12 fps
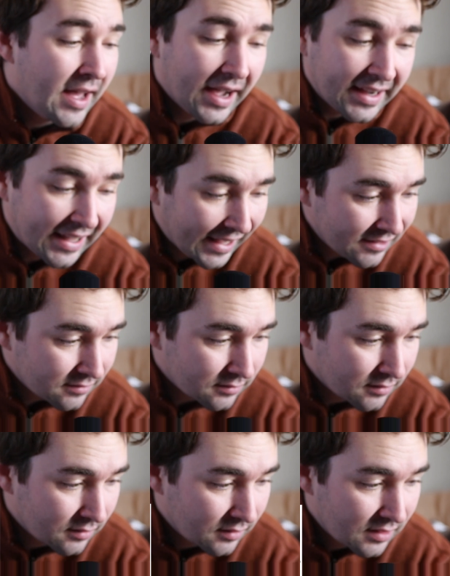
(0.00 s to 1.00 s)
Again,
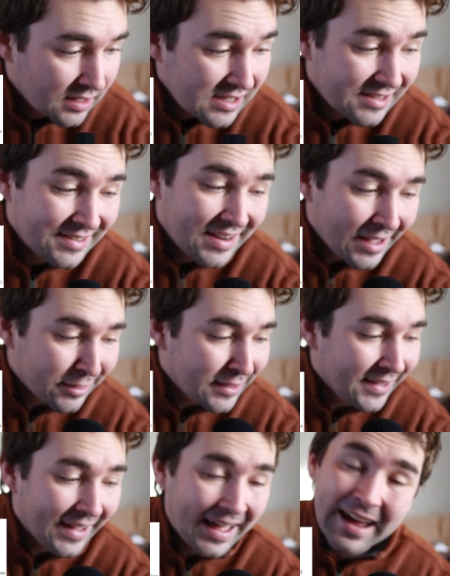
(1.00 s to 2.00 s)

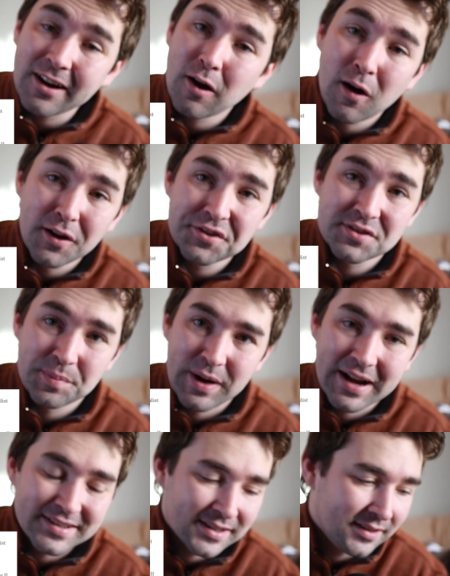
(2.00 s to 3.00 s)
nothing at all
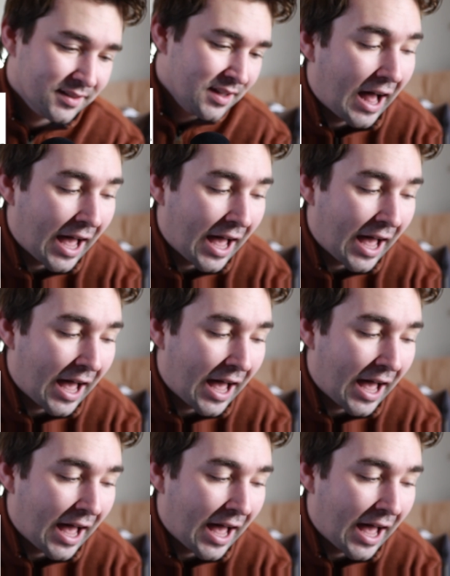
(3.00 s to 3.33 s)
surprising.